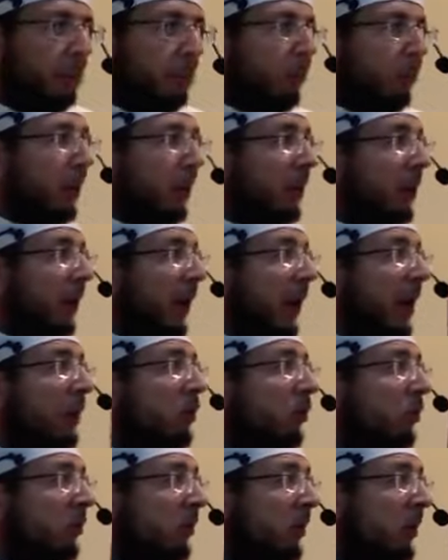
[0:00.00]

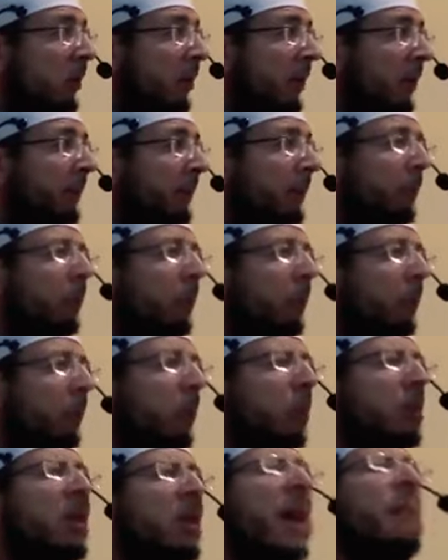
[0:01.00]
Wallahu
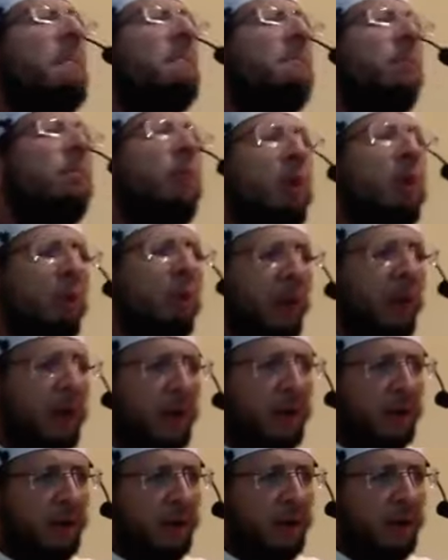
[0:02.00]

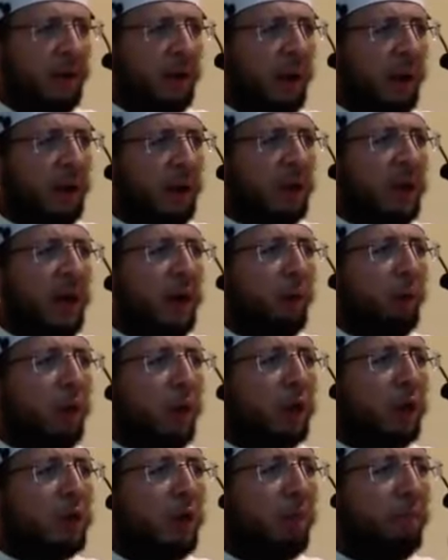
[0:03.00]
mutimmu Allah will
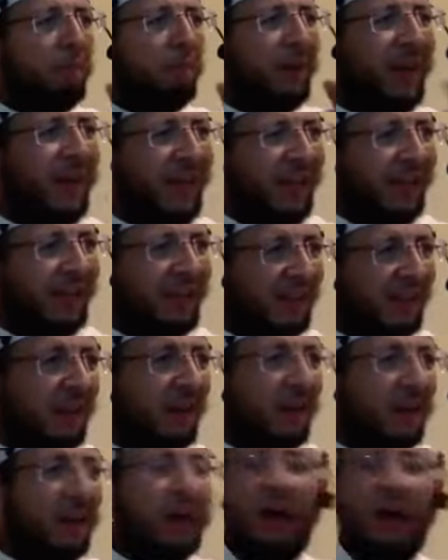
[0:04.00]
complete.
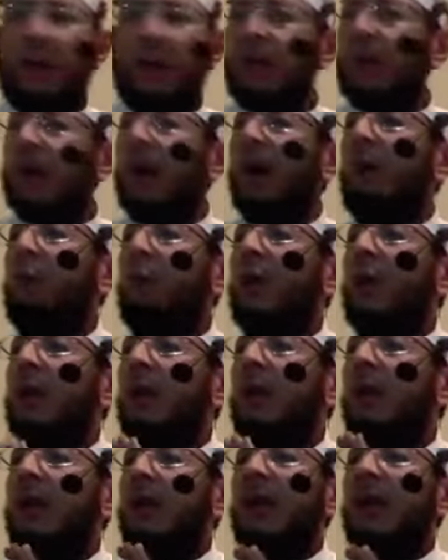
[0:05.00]
Allah
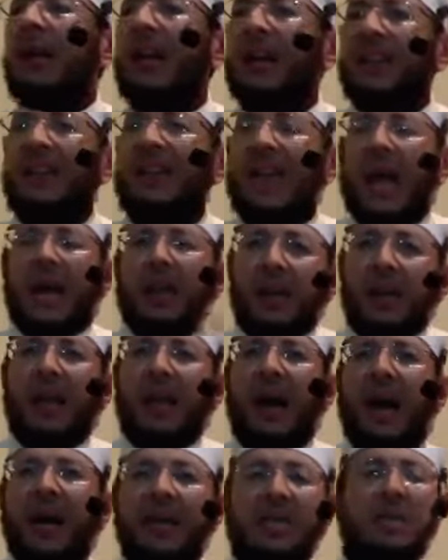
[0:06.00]
will let that
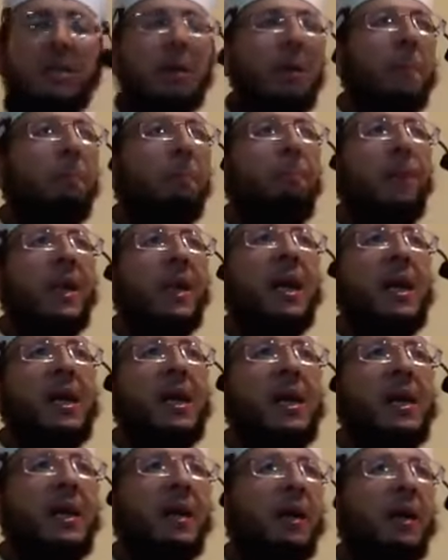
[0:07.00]
light
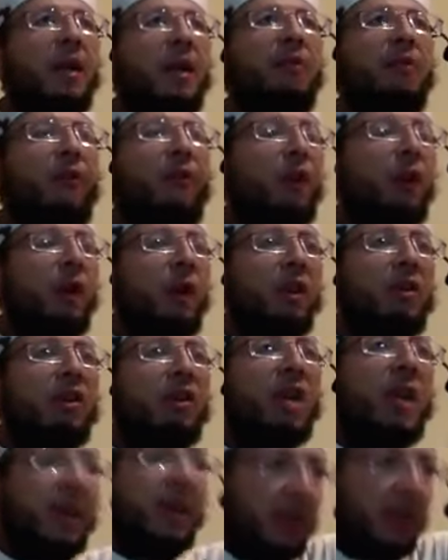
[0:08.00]
be for
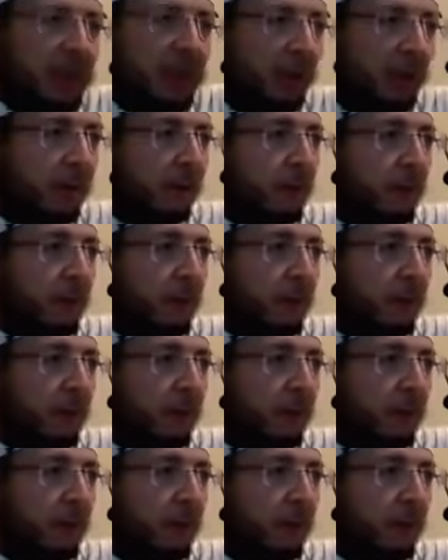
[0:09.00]
eternity.